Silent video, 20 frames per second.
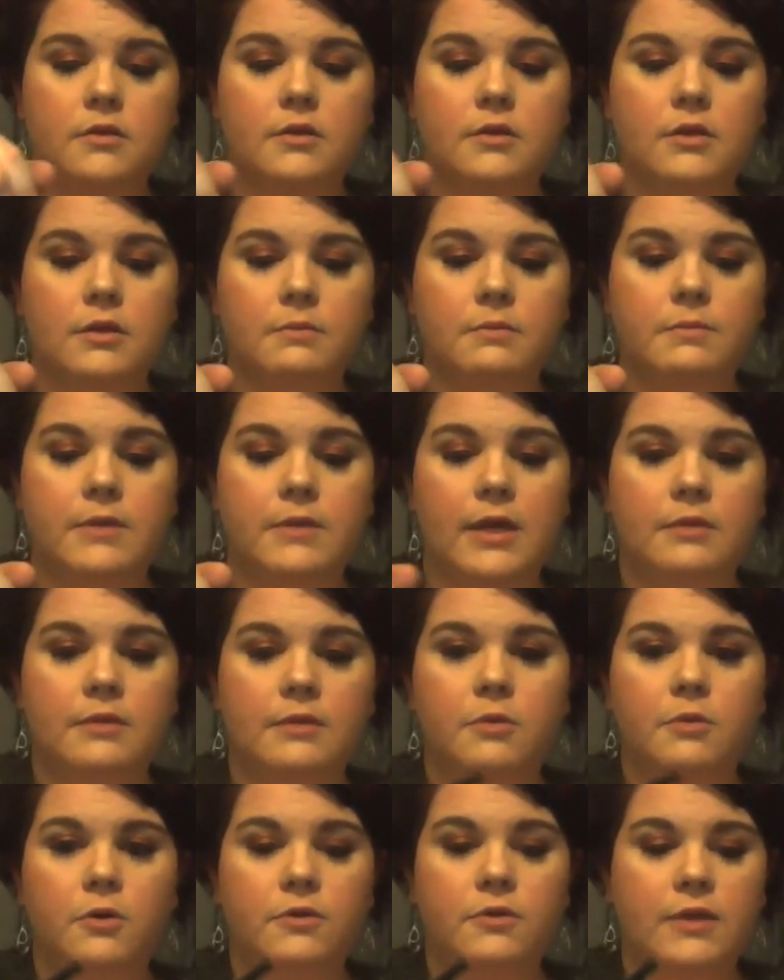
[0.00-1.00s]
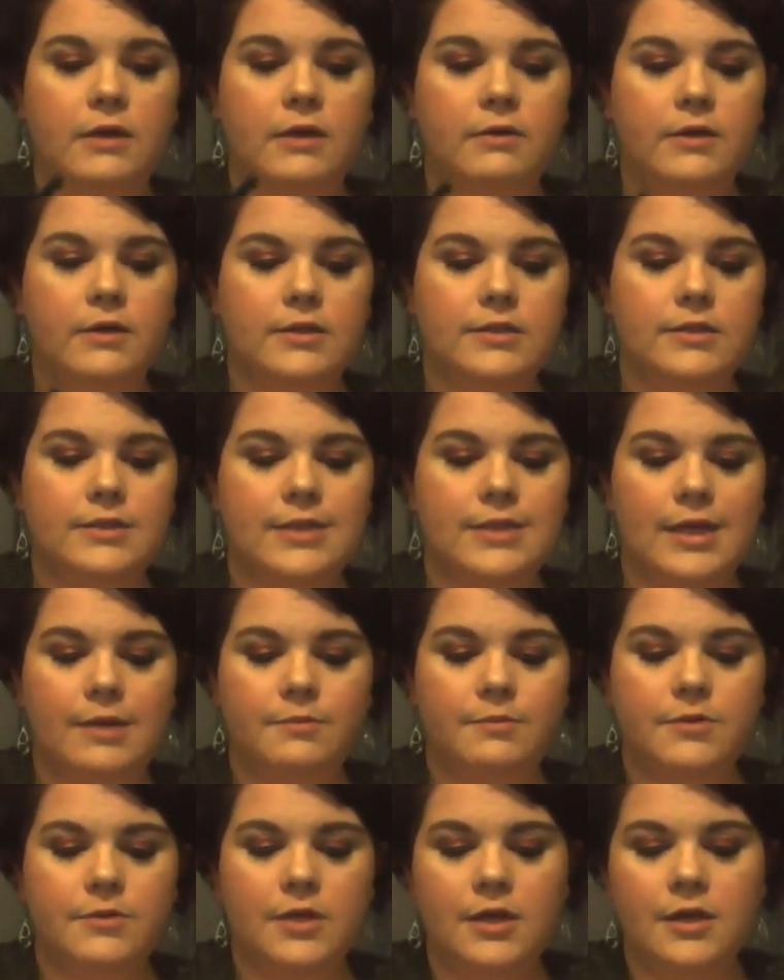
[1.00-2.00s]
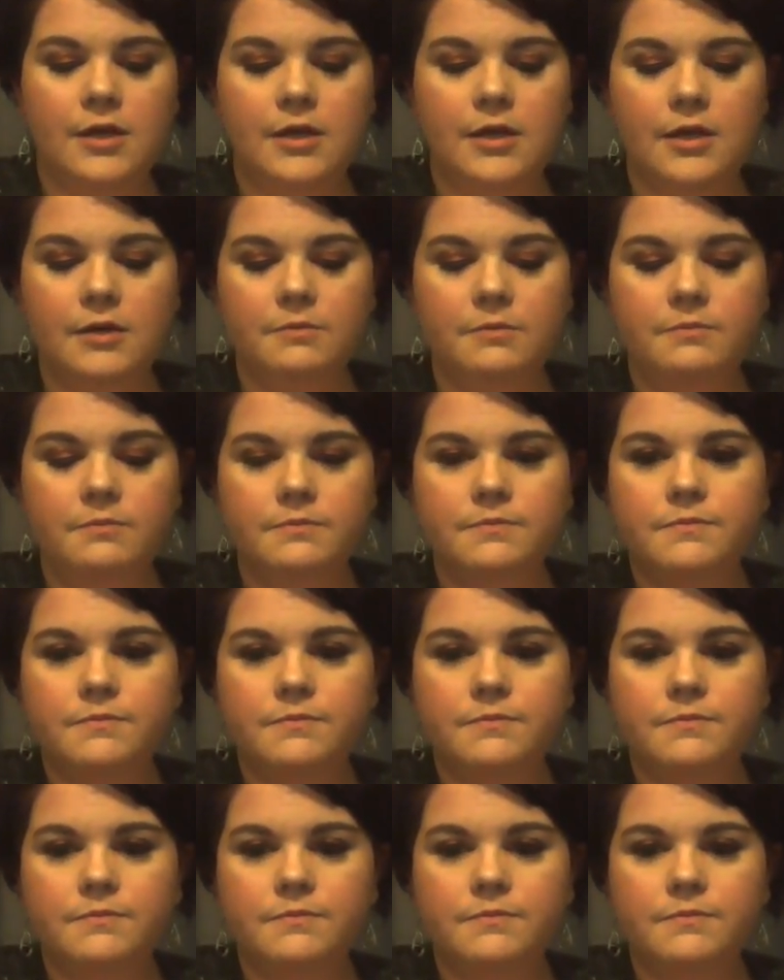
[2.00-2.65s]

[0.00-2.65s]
Let's take them both out at the same time.